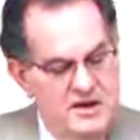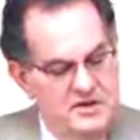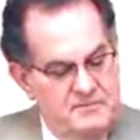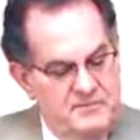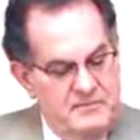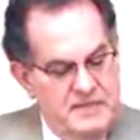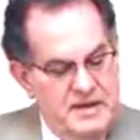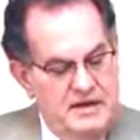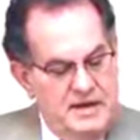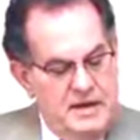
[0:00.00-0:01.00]
No,
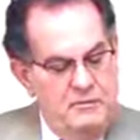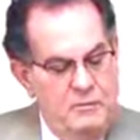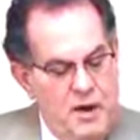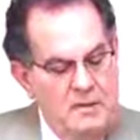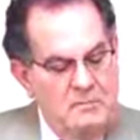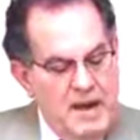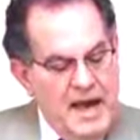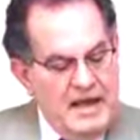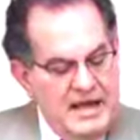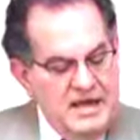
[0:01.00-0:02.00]
he he went
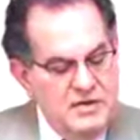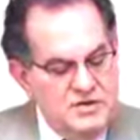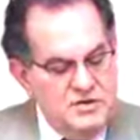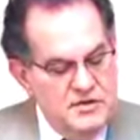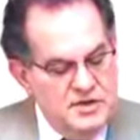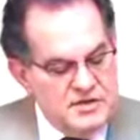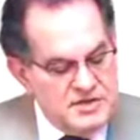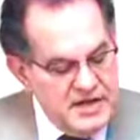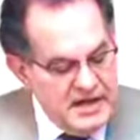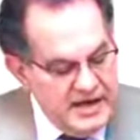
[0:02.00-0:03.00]
back into the
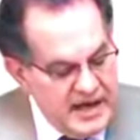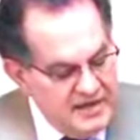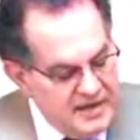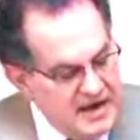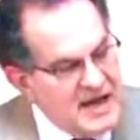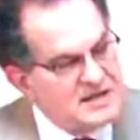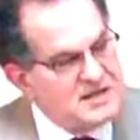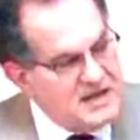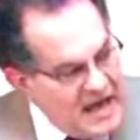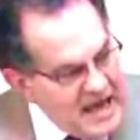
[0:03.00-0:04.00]
city, and the
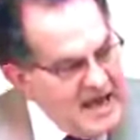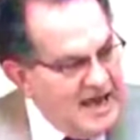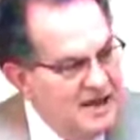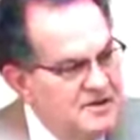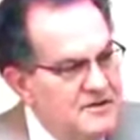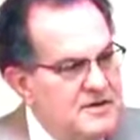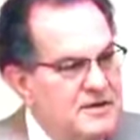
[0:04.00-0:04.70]
next day